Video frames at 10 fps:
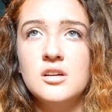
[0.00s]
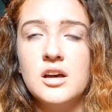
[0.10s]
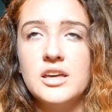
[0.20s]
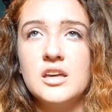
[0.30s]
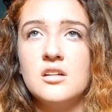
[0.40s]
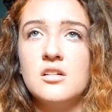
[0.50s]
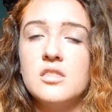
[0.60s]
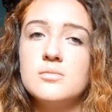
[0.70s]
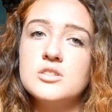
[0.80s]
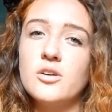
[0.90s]
I can't hug
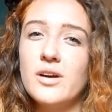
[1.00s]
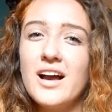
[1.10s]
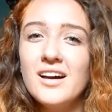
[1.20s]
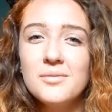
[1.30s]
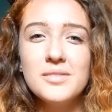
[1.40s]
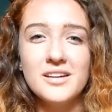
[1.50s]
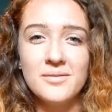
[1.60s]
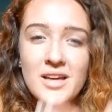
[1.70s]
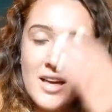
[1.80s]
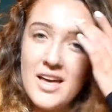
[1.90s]
them. So I got up them,
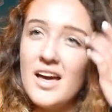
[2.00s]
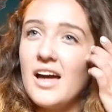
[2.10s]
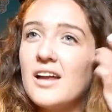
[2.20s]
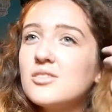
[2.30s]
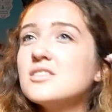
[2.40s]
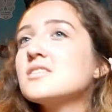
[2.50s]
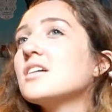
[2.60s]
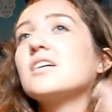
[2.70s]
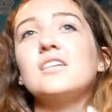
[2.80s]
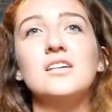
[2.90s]
and I was just
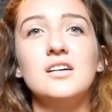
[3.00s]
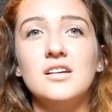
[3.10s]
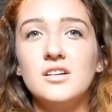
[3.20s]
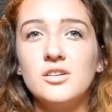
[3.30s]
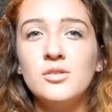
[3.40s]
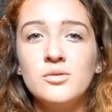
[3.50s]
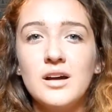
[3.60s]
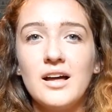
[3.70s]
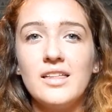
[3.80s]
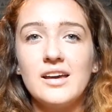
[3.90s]
like, you know,
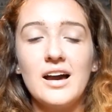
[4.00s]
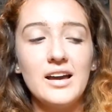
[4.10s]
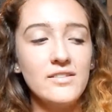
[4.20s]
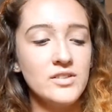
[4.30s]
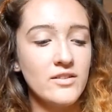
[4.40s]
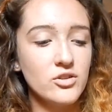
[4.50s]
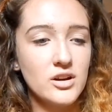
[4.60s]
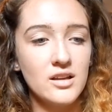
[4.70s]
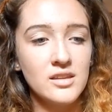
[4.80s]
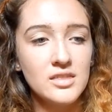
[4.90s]
like I've never
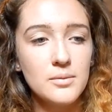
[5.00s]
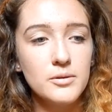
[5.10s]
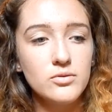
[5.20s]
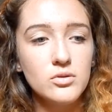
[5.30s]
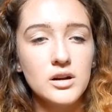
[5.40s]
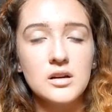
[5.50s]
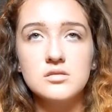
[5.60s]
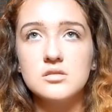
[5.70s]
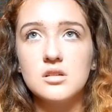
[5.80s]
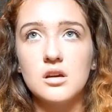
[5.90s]
gotten like that before, and I was
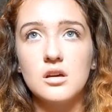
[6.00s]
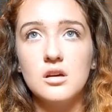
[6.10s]
just like,